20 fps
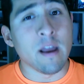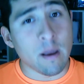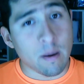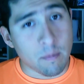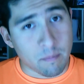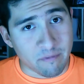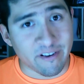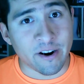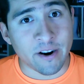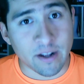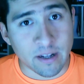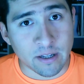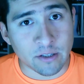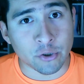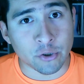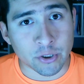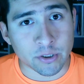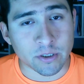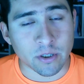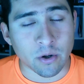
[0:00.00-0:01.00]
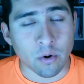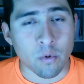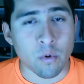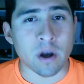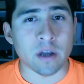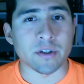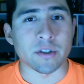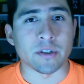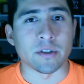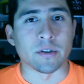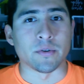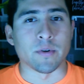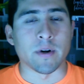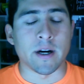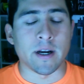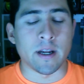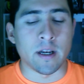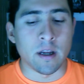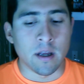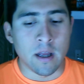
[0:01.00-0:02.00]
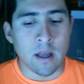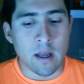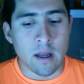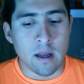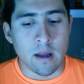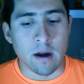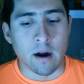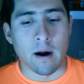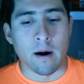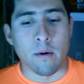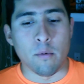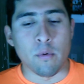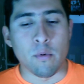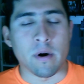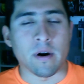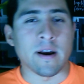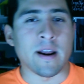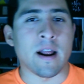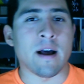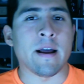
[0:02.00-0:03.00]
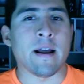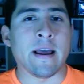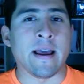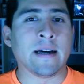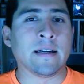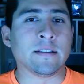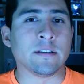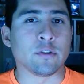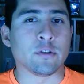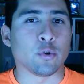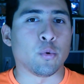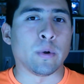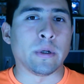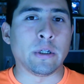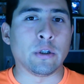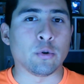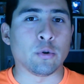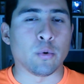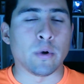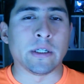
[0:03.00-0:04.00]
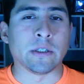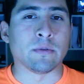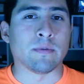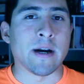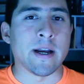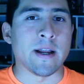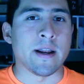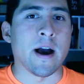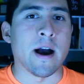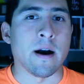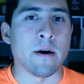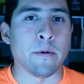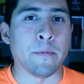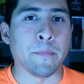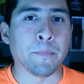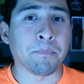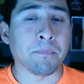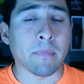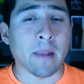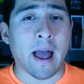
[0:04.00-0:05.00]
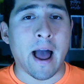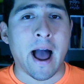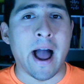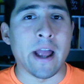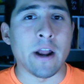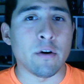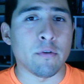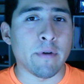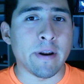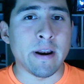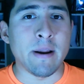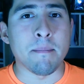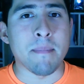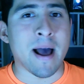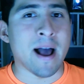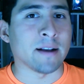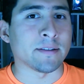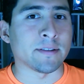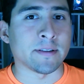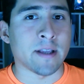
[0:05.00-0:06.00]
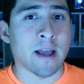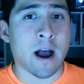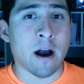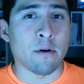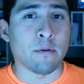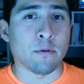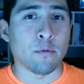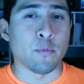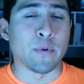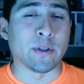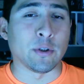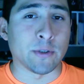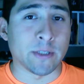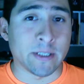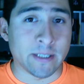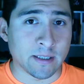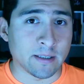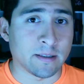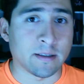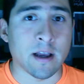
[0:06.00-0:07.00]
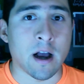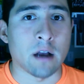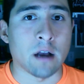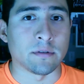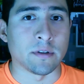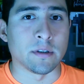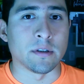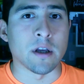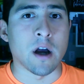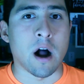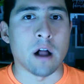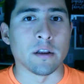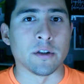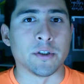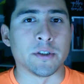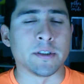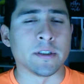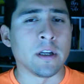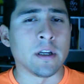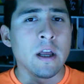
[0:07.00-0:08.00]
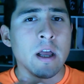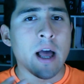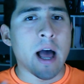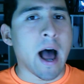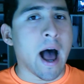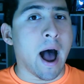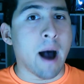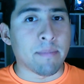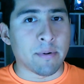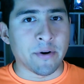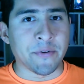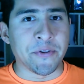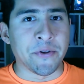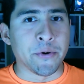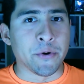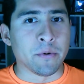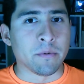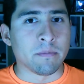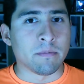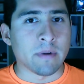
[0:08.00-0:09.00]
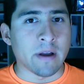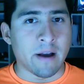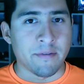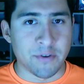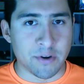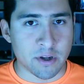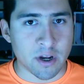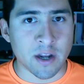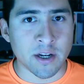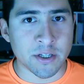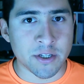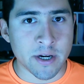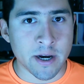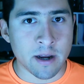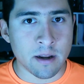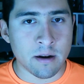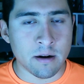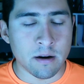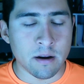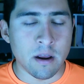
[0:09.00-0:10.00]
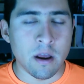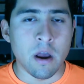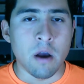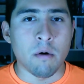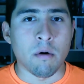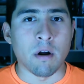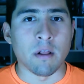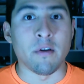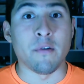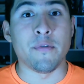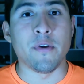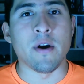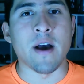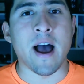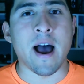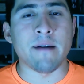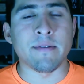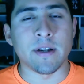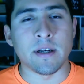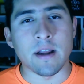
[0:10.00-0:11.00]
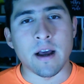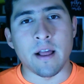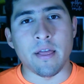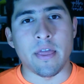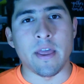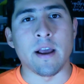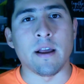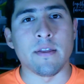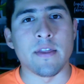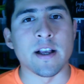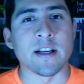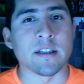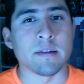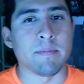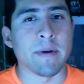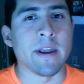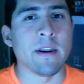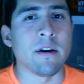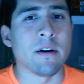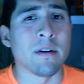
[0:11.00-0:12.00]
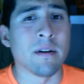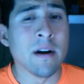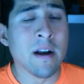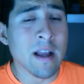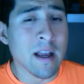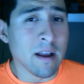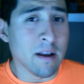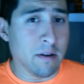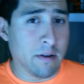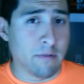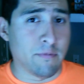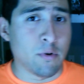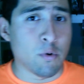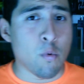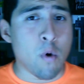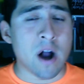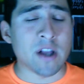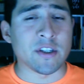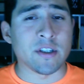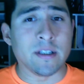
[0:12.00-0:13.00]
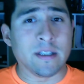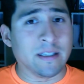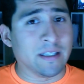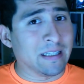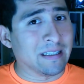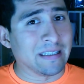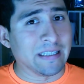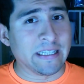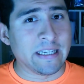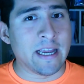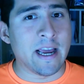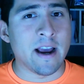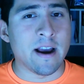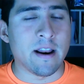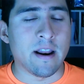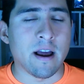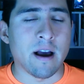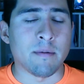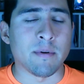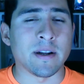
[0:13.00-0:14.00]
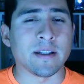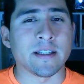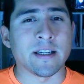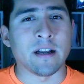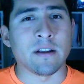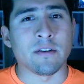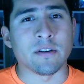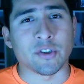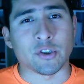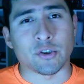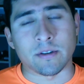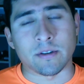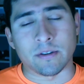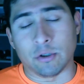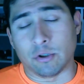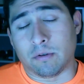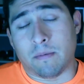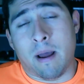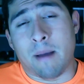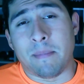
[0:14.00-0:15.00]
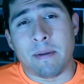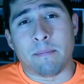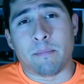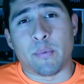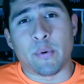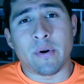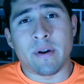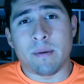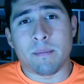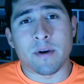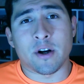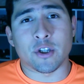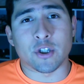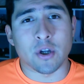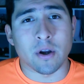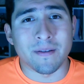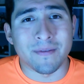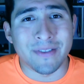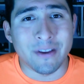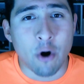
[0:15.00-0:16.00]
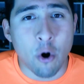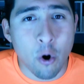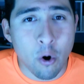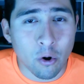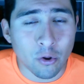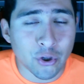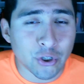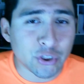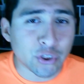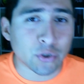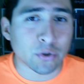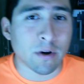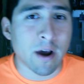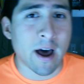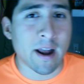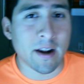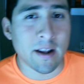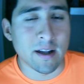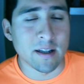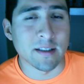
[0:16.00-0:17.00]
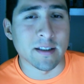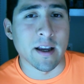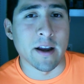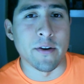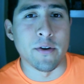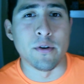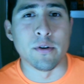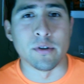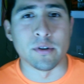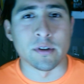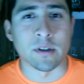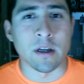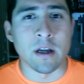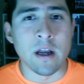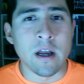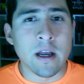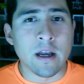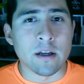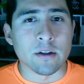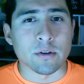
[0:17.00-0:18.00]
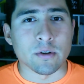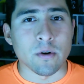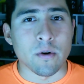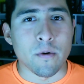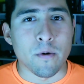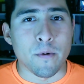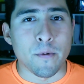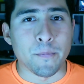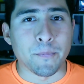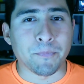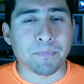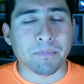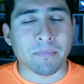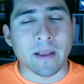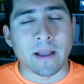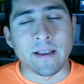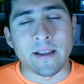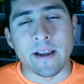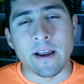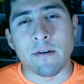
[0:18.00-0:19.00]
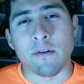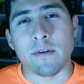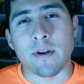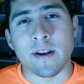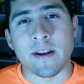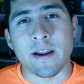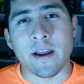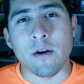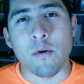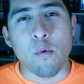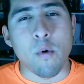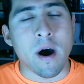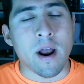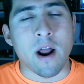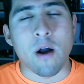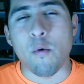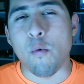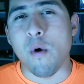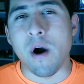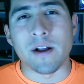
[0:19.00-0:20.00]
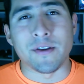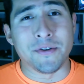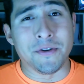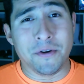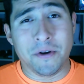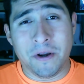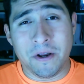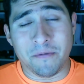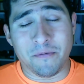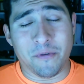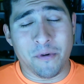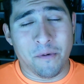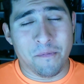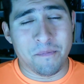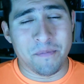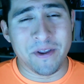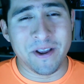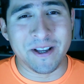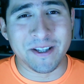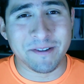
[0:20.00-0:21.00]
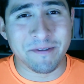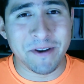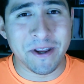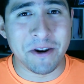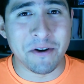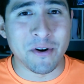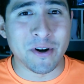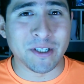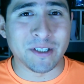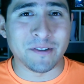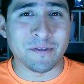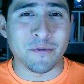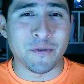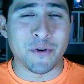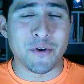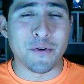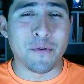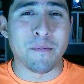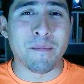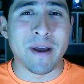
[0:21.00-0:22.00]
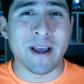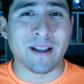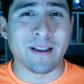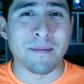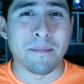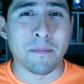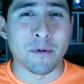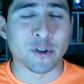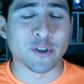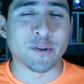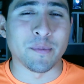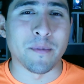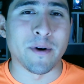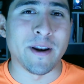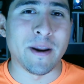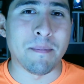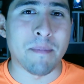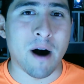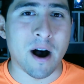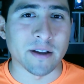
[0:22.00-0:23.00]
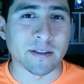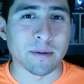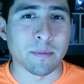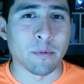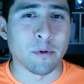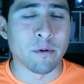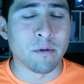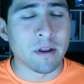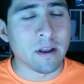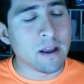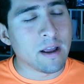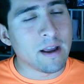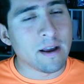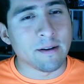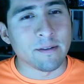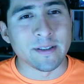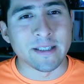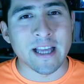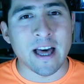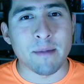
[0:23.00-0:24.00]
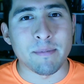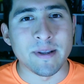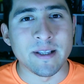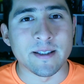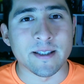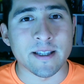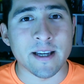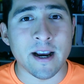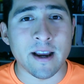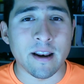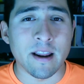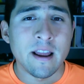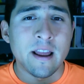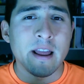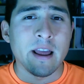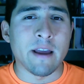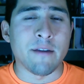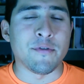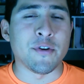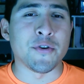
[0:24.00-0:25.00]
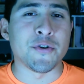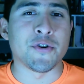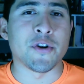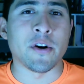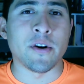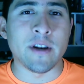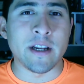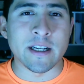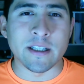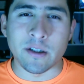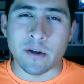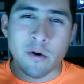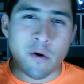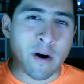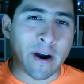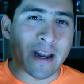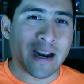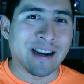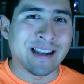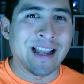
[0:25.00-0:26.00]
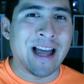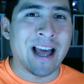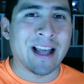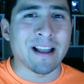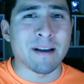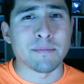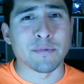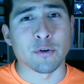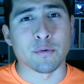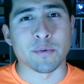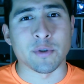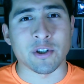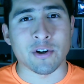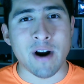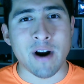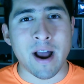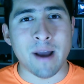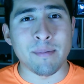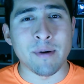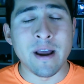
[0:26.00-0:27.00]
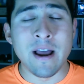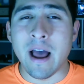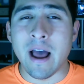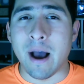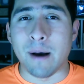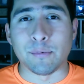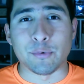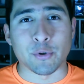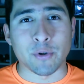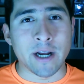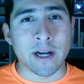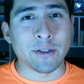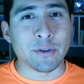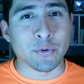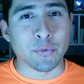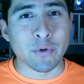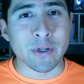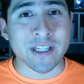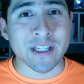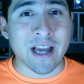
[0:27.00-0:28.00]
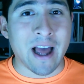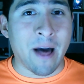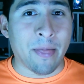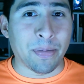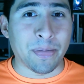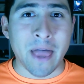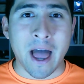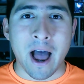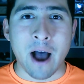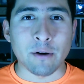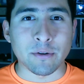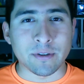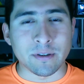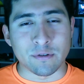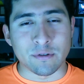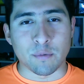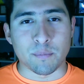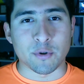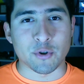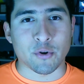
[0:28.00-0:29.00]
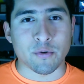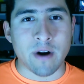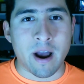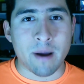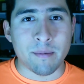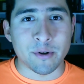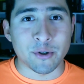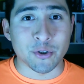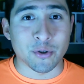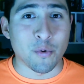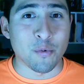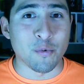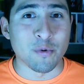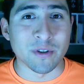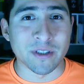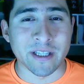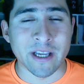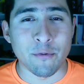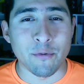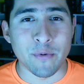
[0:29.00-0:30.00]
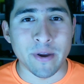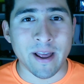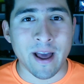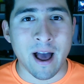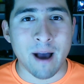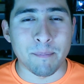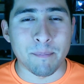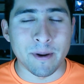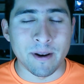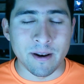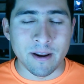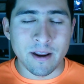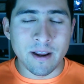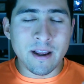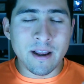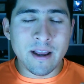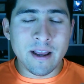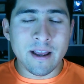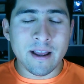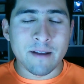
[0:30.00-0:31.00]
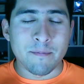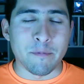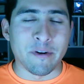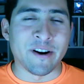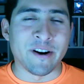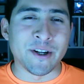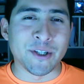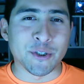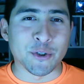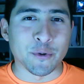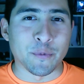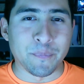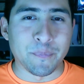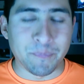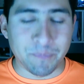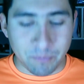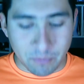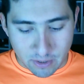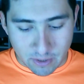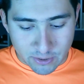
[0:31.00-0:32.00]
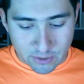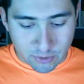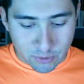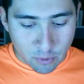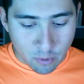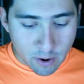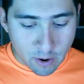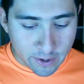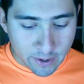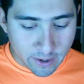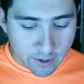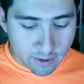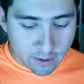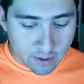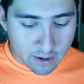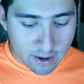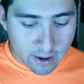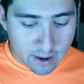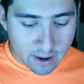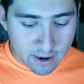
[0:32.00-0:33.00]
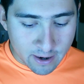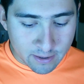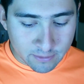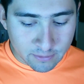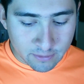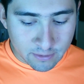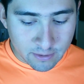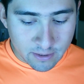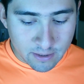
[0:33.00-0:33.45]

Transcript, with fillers: Very interesting question, right? Uh, we're gonna end 2020 right now. I already maxed out with $6,000. How about you? Have you done it yet? Well, if you haven't, I think this video, if you watch it till the end, I'm gonna tell you, I mean, pretty much all the strategies I use. So at the end of the day, what I want you from this video is for you to make the most money possible. With that being said, if you enjoyed this, go ahead and like and subscribe. I'm trying to reach a thousand subscribers, so we'll see if we happen very soon. Let's go ahead and